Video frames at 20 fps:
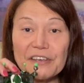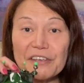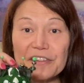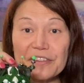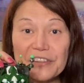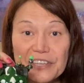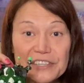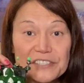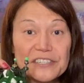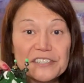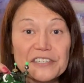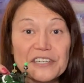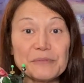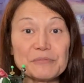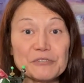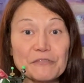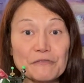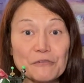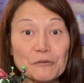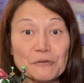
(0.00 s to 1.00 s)
these
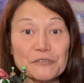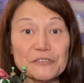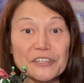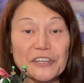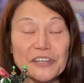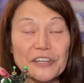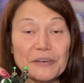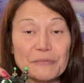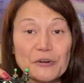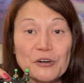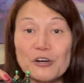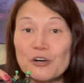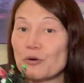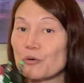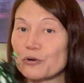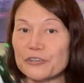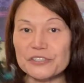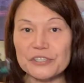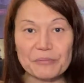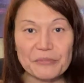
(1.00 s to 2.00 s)
types of rollers on them,
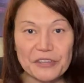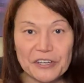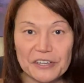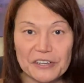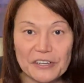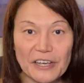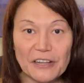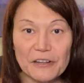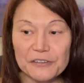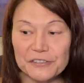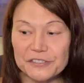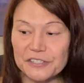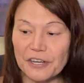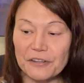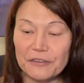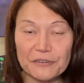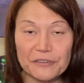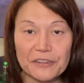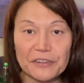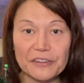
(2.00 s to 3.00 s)
or something else
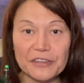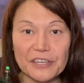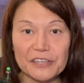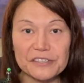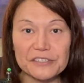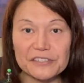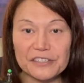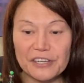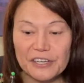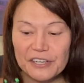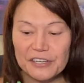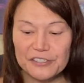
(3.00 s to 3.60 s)
other than these.